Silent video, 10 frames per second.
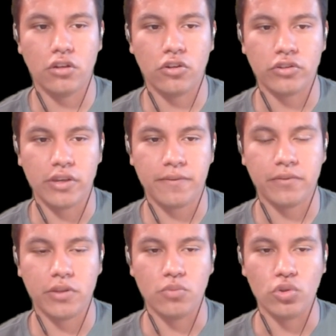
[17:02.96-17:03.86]

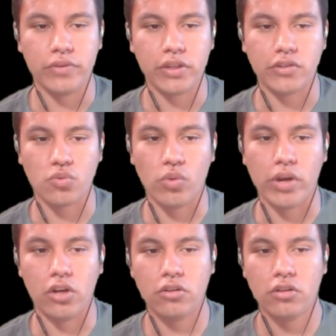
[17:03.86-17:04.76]
definitely moving as
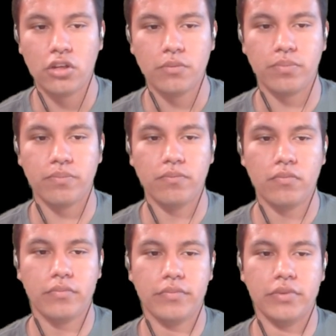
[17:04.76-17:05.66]
well.
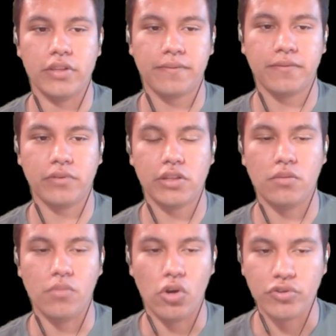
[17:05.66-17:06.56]
Definitely
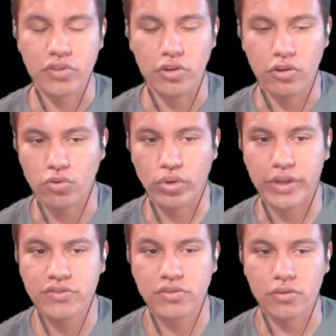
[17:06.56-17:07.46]
the most
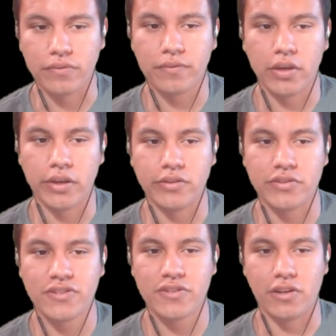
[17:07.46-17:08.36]
aggressive
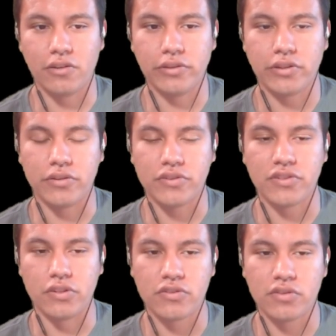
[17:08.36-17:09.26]
and steadily
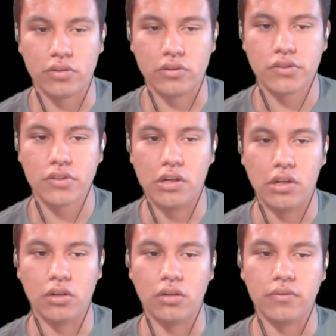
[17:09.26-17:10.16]
consistent
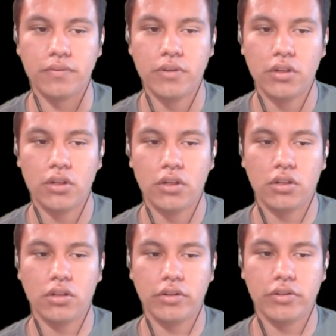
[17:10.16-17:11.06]
of,
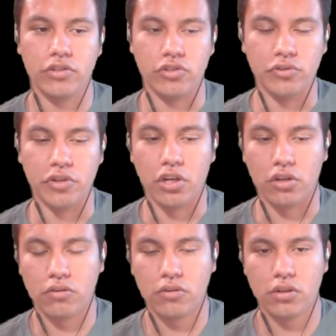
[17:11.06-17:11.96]
you
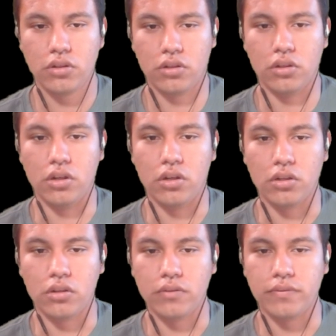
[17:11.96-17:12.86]
know,
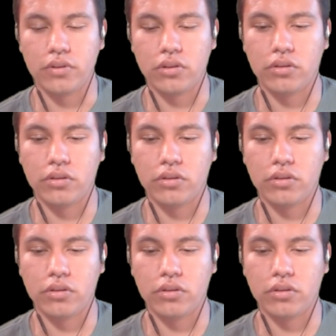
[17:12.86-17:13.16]
of